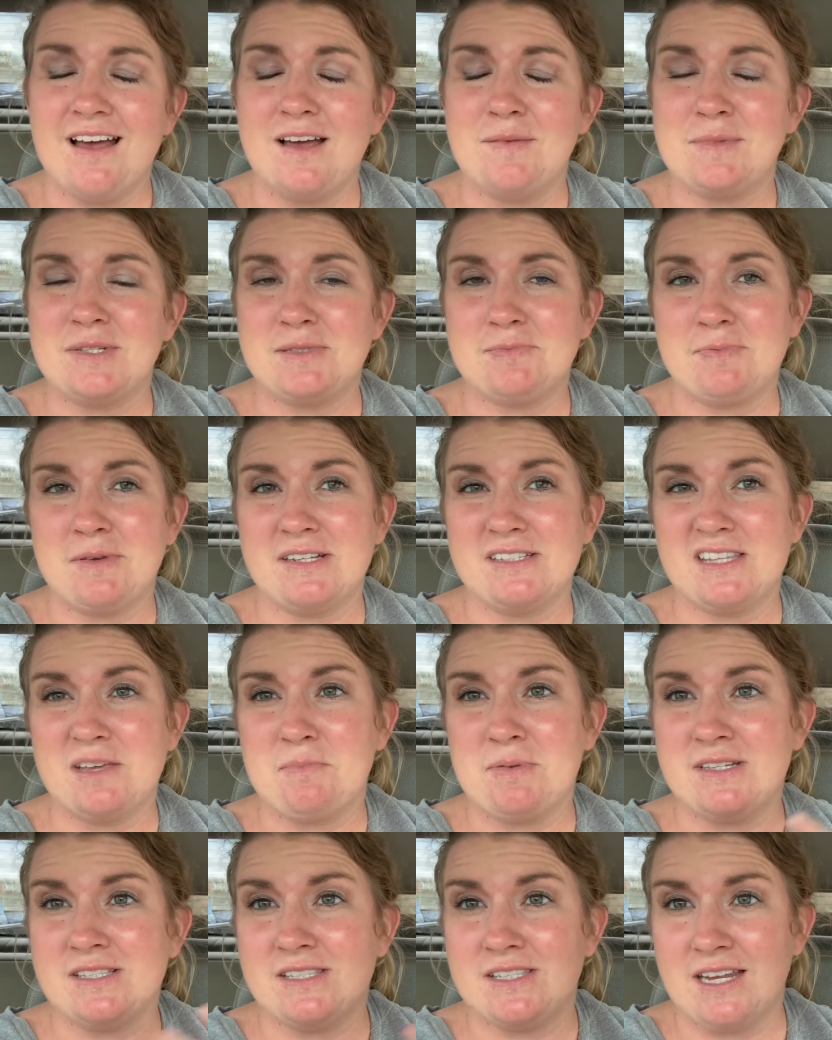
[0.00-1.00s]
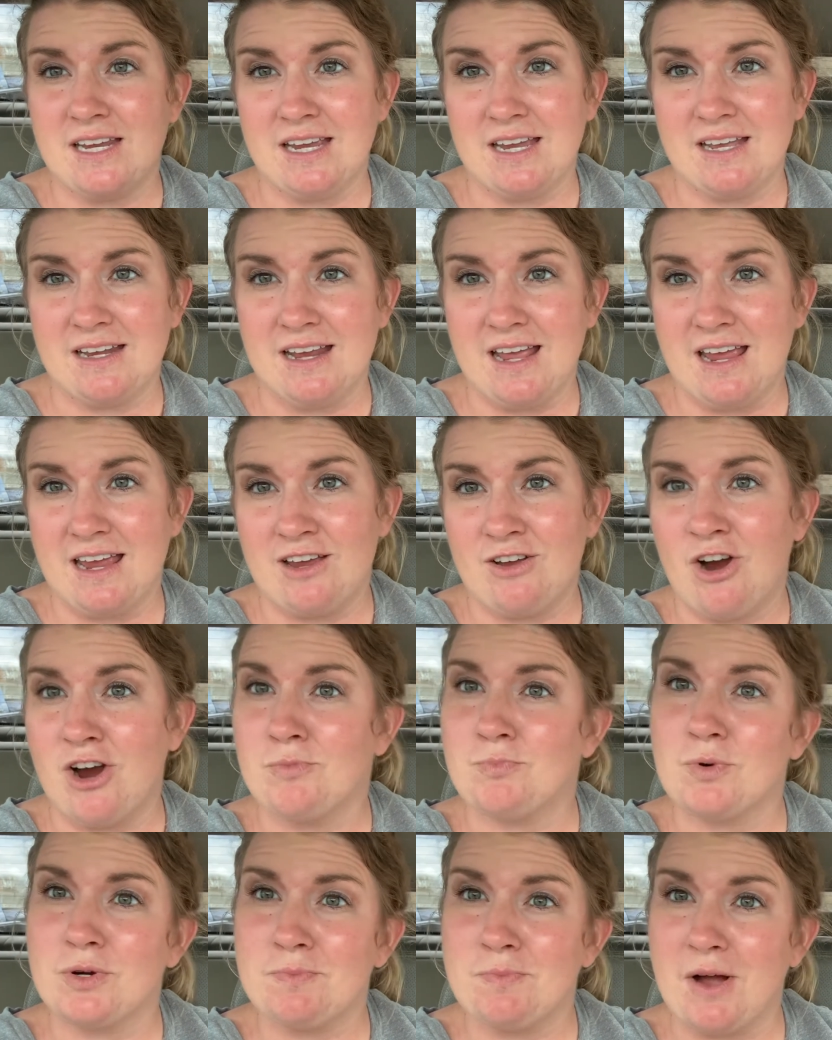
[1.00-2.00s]
It's because they've been sitting in a
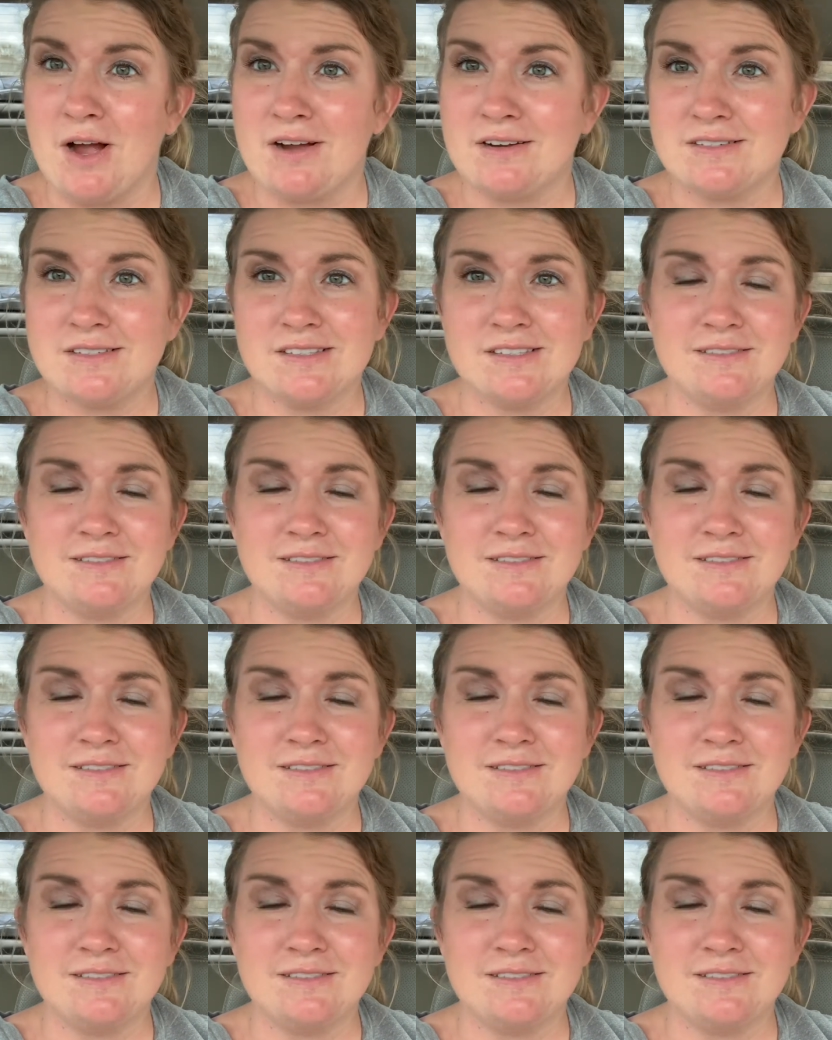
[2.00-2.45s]
cardboard box